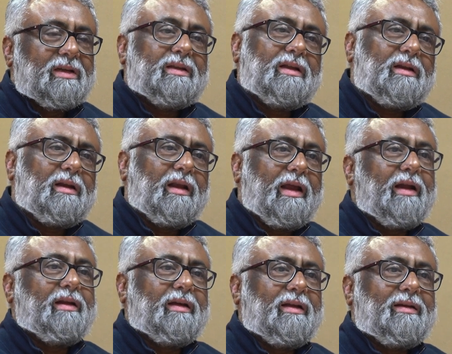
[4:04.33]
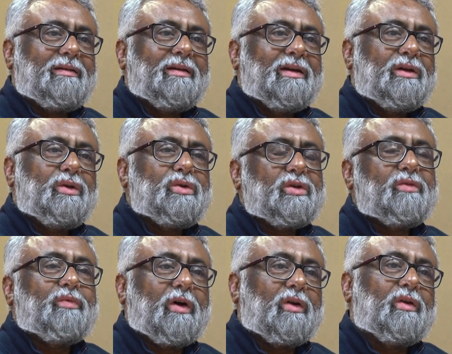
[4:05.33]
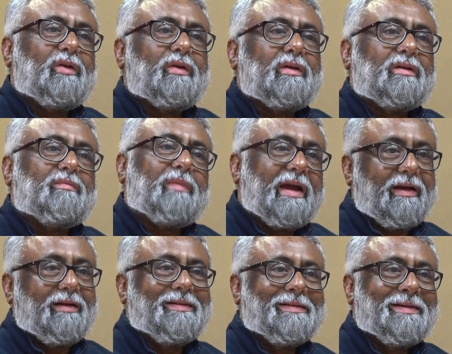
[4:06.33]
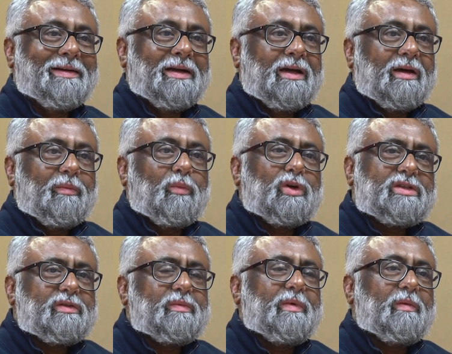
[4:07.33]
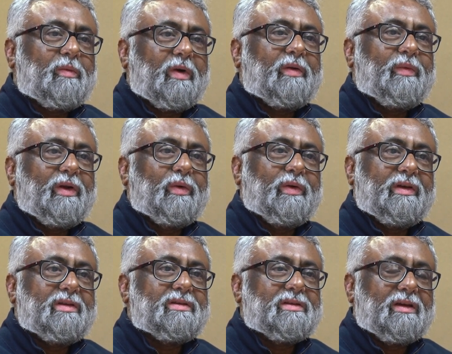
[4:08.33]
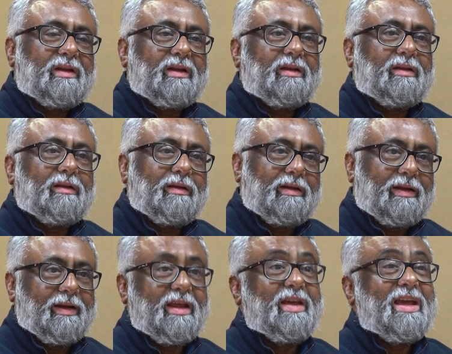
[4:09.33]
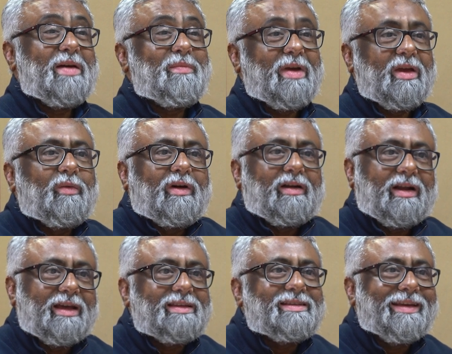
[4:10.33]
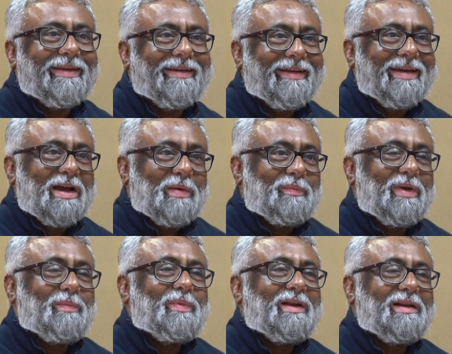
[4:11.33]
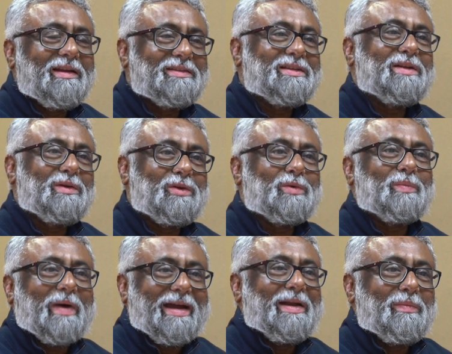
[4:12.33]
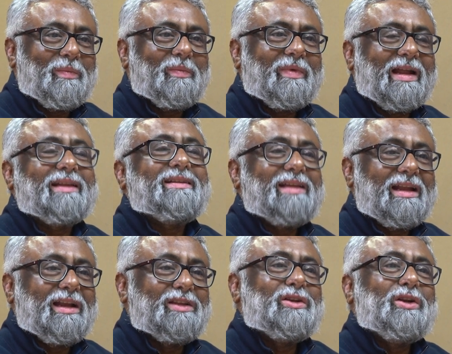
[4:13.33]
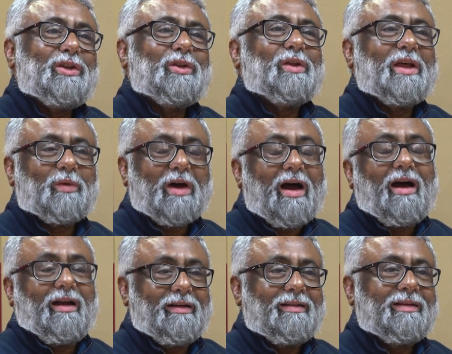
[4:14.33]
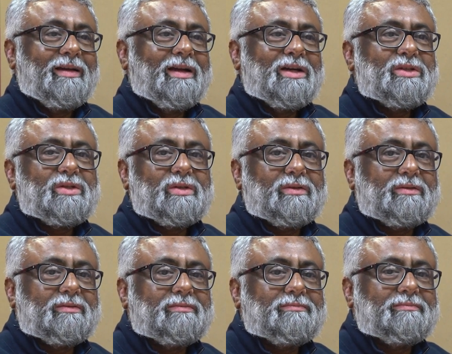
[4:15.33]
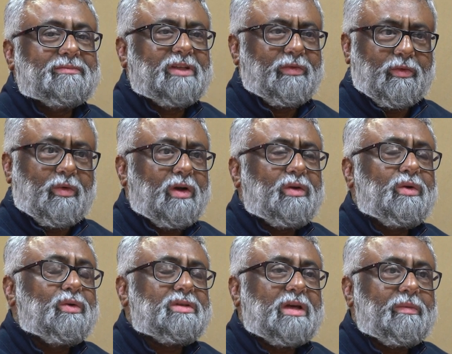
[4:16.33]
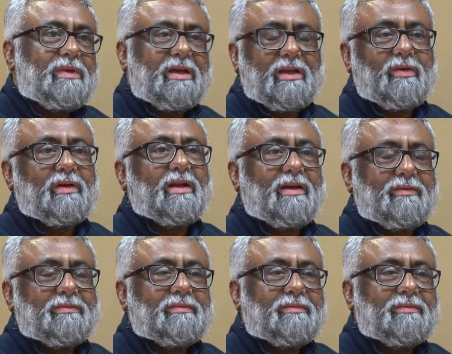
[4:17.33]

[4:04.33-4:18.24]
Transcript: Then later you should follow your mind. Most of the people, what we do is in an EMI word, I say, people listen to mind rather than listening to their heart. So if you want to do something in your life,